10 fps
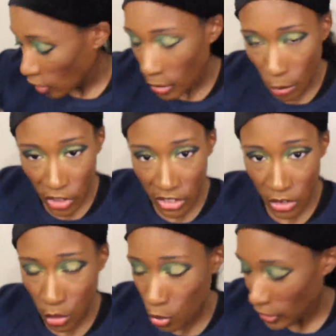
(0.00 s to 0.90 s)
are all the brushes
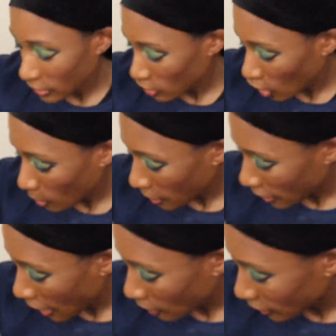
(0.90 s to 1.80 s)
and tools I to talk about.
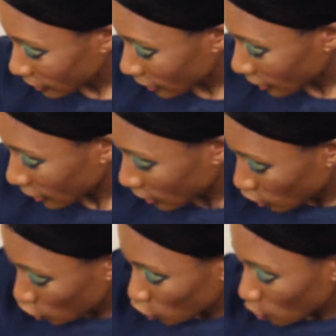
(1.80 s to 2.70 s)
Now let's get
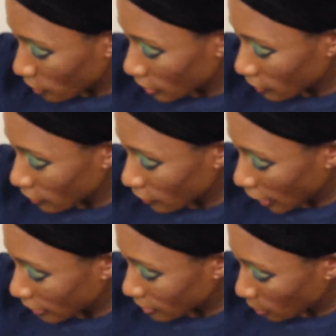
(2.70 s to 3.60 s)
into the
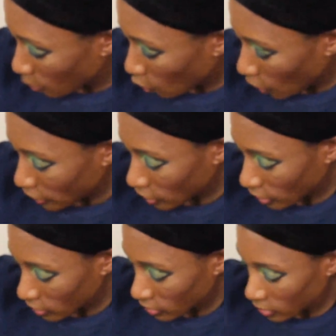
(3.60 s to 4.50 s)
face
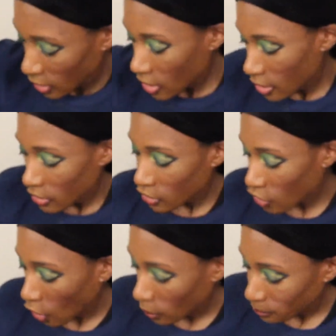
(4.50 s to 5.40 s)
products.
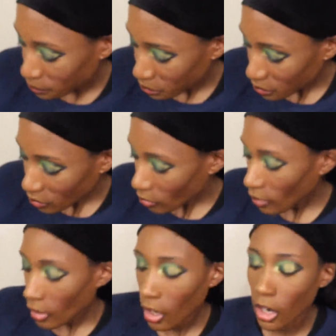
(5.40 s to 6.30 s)
So
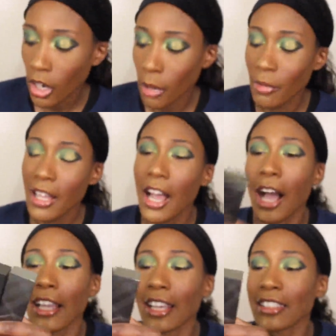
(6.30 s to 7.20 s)
um,
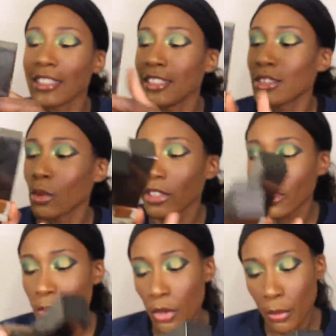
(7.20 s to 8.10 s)
I got these, what is
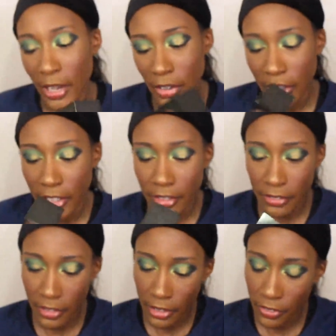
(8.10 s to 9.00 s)
this, Burberry
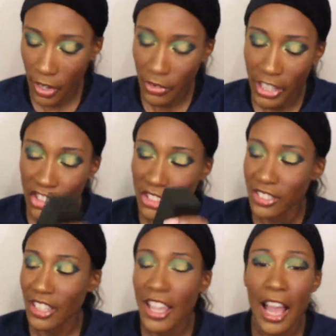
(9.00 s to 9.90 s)
foundations.